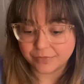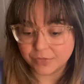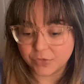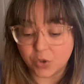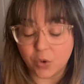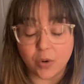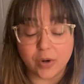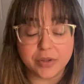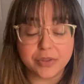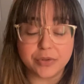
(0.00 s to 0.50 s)

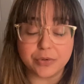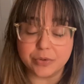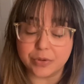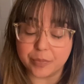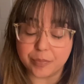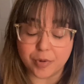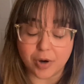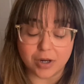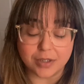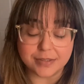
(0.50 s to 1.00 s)
going through the
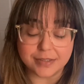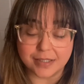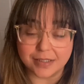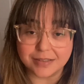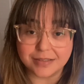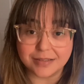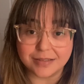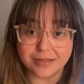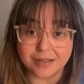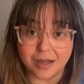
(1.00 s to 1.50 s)

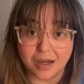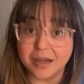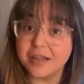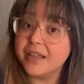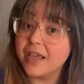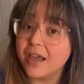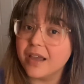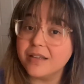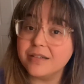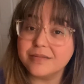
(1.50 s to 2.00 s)
process
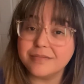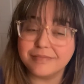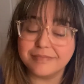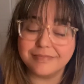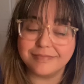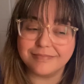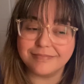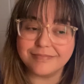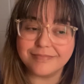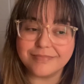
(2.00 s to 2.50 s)
again
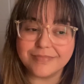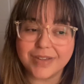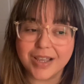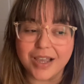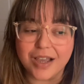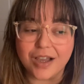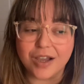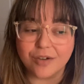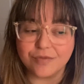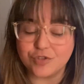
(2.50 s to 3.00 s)

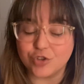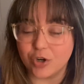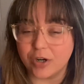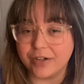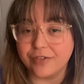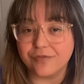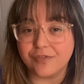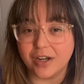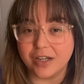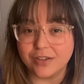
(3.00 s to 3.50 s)
of trying
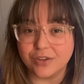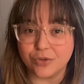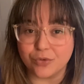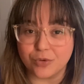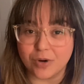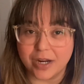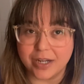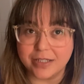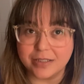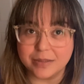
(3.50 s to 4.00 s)
to find the
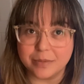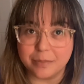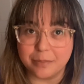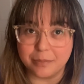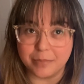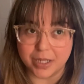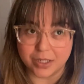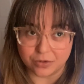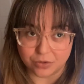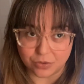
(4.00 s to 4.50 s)
right
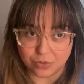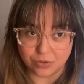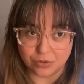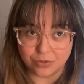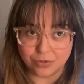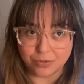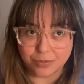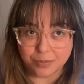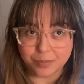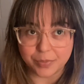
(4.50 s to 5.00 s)

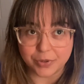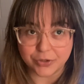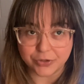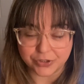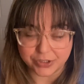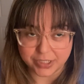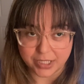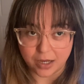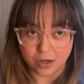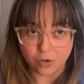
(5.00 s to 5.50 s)
medical
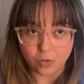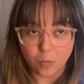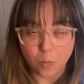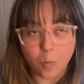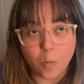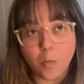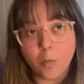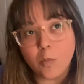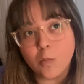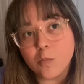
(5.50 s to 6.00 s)
personnel
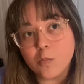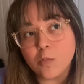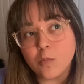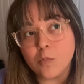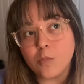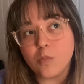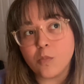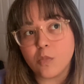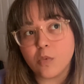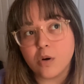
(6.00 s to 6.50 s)

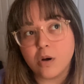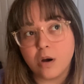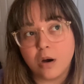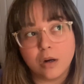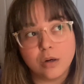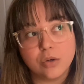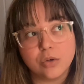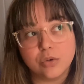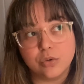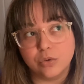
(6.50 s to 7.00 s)

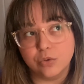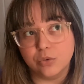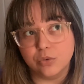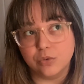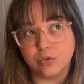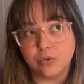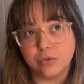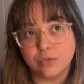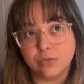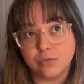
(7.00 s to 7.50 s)

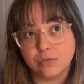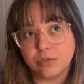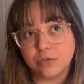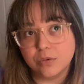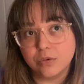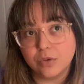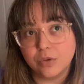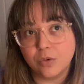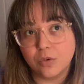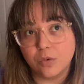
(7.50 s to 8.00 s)
who,
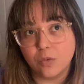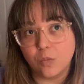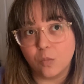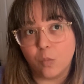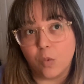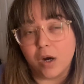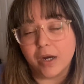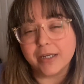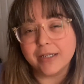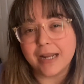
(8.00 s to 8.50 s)

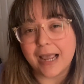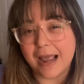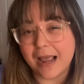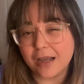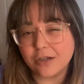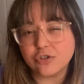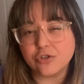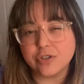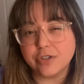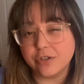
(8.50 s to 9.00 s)
one,
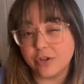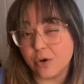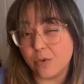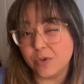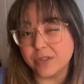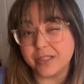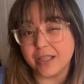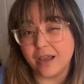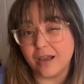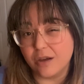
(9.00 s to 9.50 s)
actually know
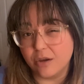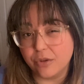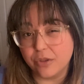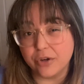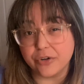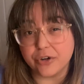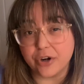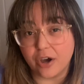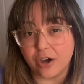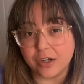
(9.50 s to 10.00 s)
what the hell they're
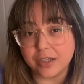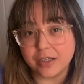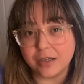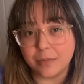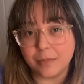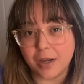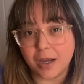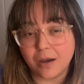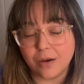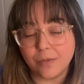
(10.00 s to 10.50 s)
talking
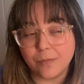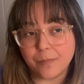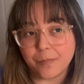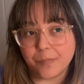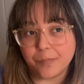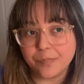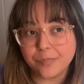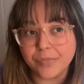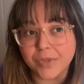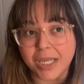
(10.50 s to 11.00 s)
about,
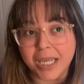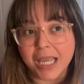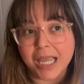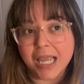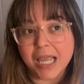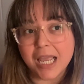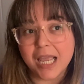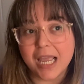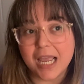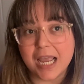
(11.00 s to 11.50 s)

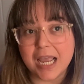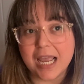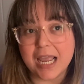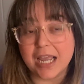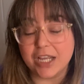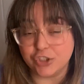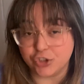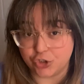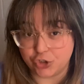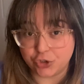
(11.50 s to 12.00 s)

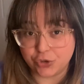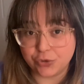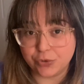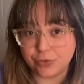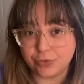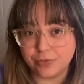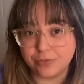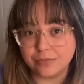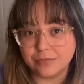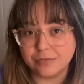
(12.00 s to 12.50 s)
and
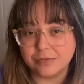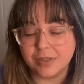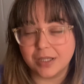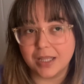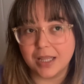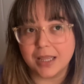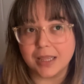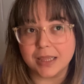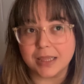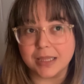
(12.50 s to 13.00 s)
two,
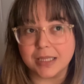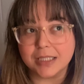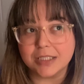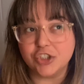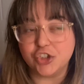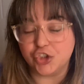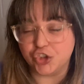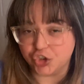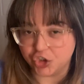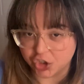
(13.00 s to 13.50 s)

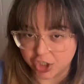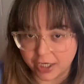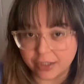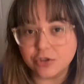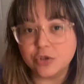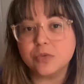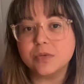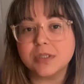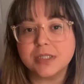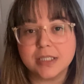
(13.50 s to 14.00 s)

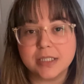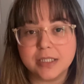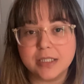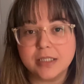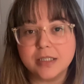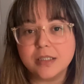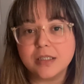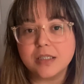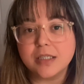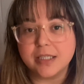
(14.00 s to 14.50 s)

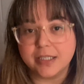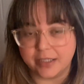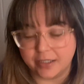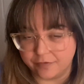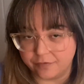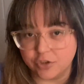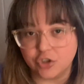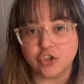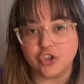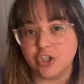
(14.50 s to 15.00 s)
genuinely give
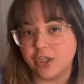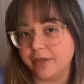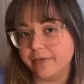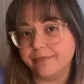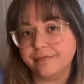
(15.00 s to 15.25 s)
a shit.